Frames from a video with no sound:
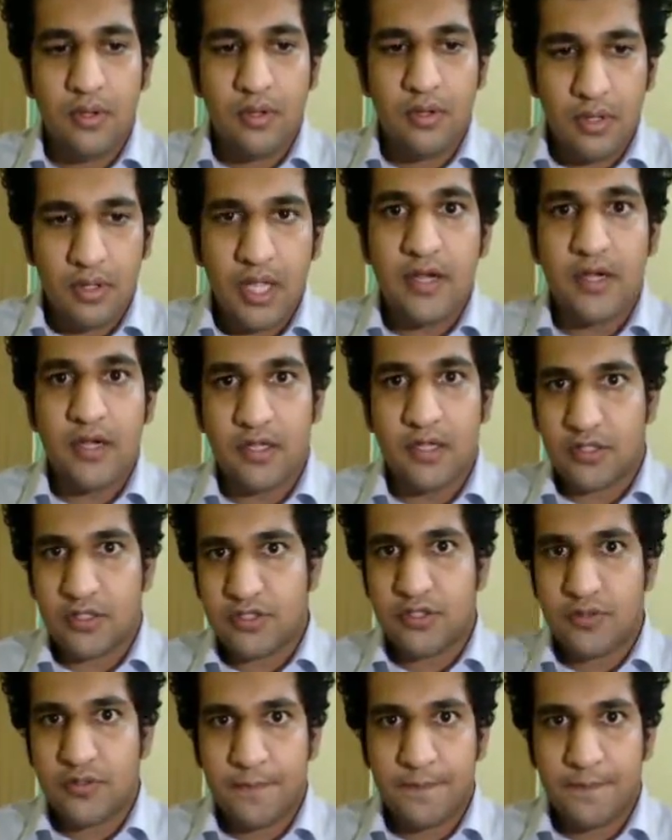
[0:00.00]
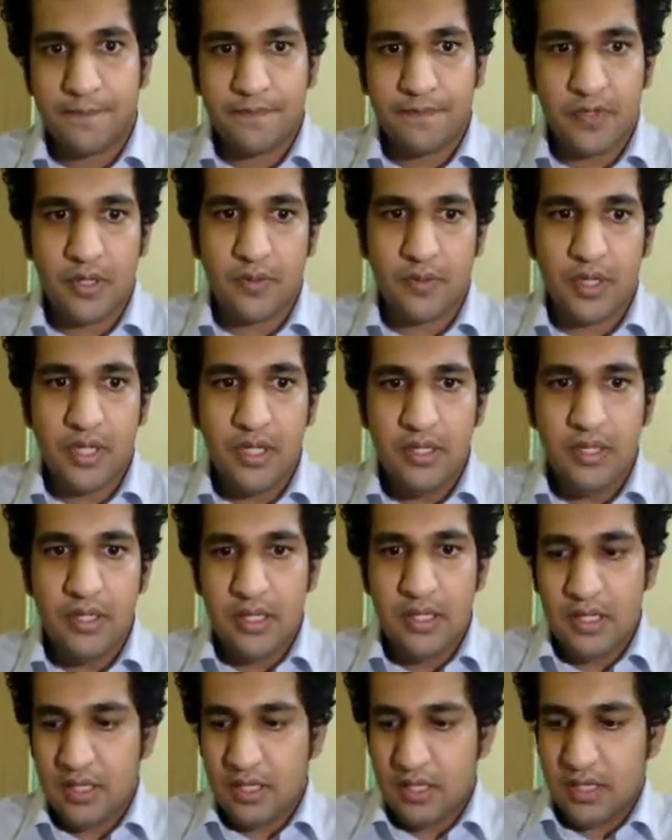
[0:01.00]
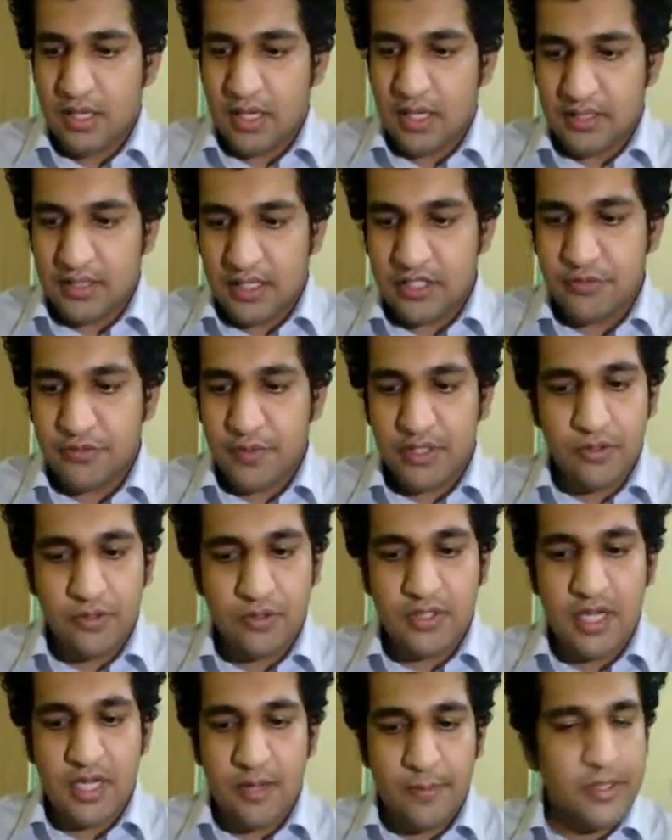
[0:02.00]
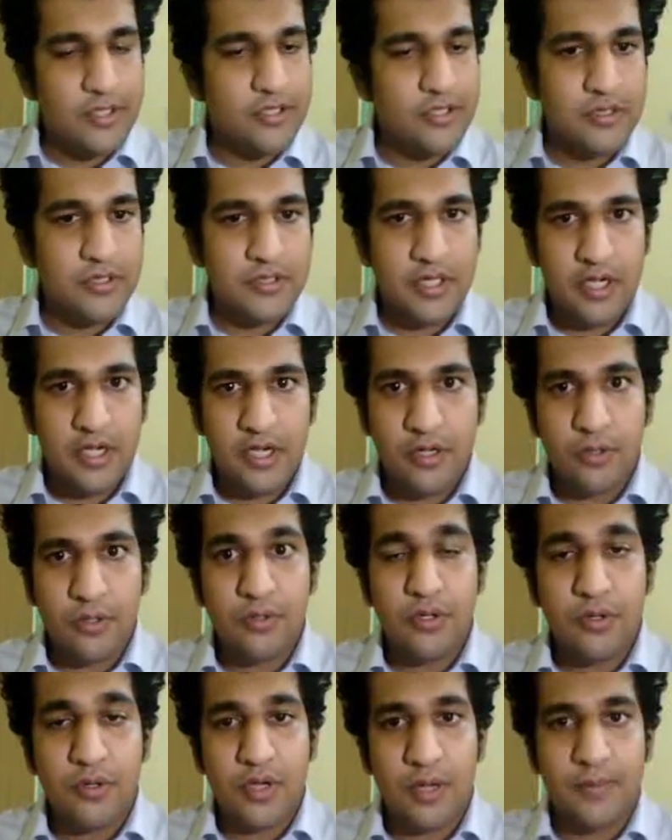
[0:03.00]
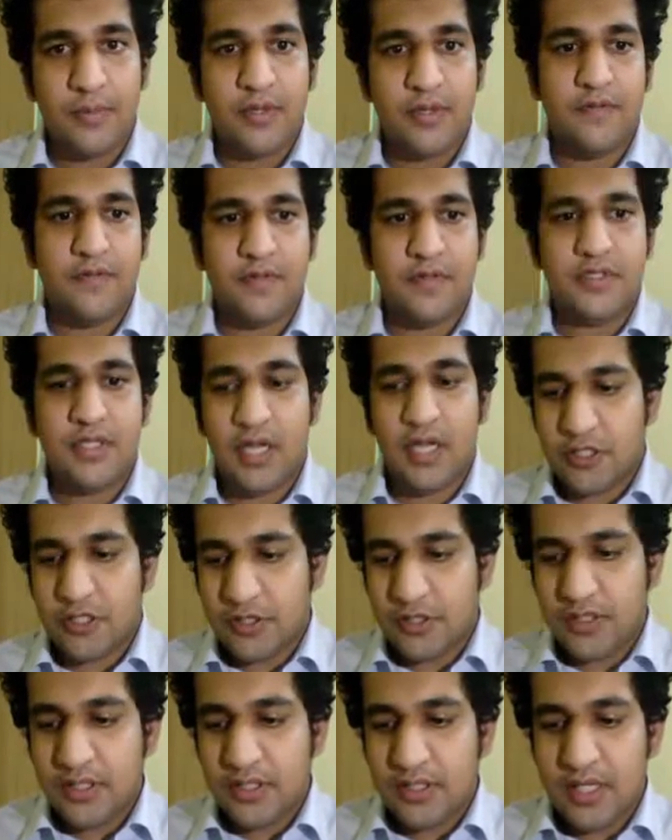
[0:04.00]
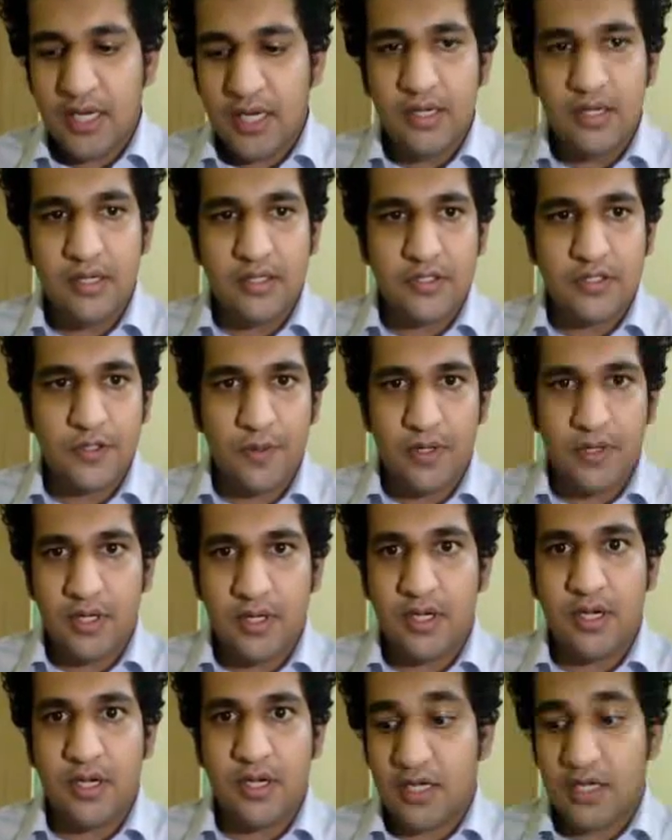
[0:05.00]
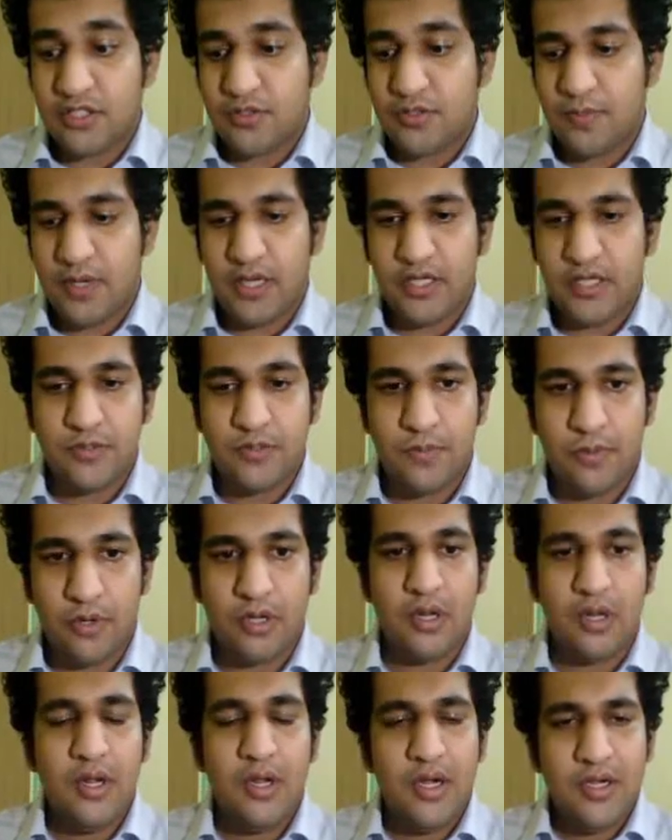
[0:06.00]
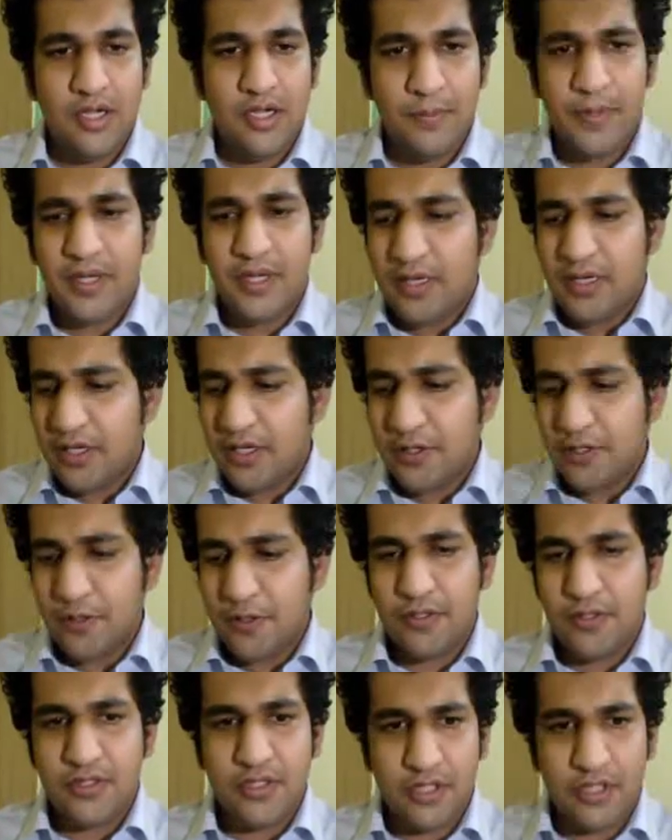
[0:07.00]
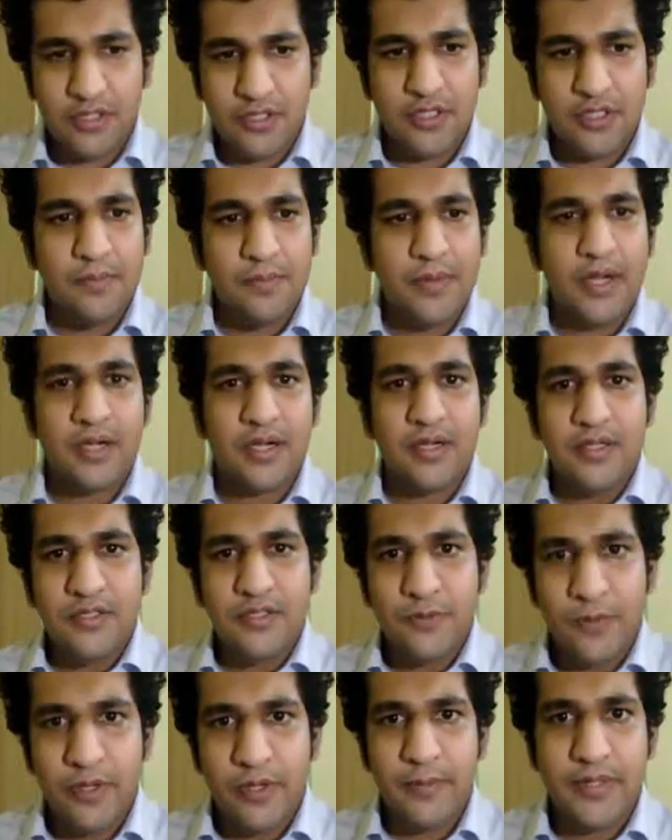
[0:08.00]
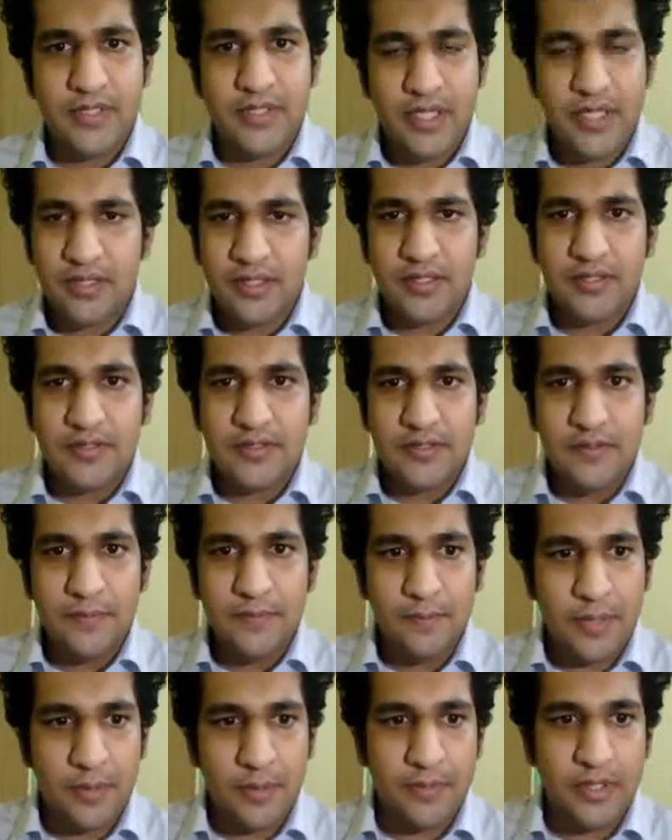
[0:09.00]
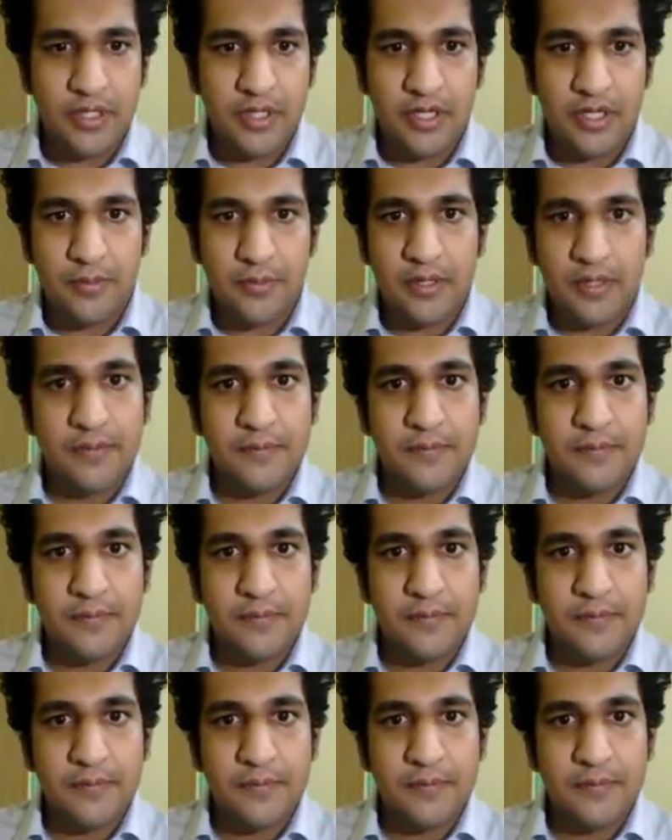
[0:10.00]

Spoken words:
enlarge. Okay, and that's where those dimensions that I told you come in. If it's larger than that, it's called an enlarged blind spot. Typically in neurosurgical practice, we'll be seeing this in papilledema.